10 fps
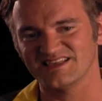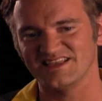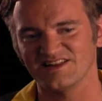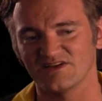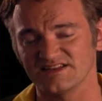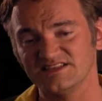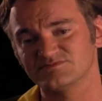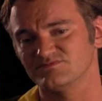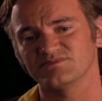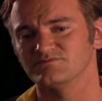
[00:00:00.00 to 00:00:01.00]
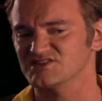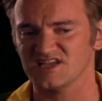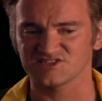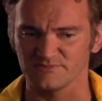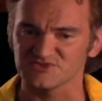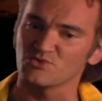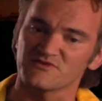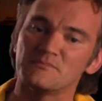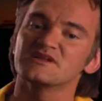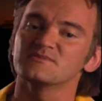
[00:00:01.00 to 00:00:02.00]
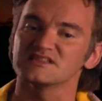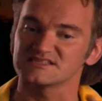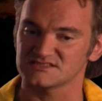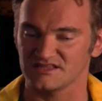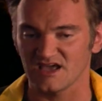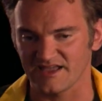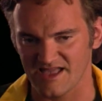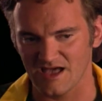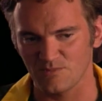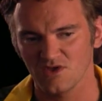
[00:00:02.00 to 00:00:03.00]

you know, and he's much actually much more of a minimalist than I am,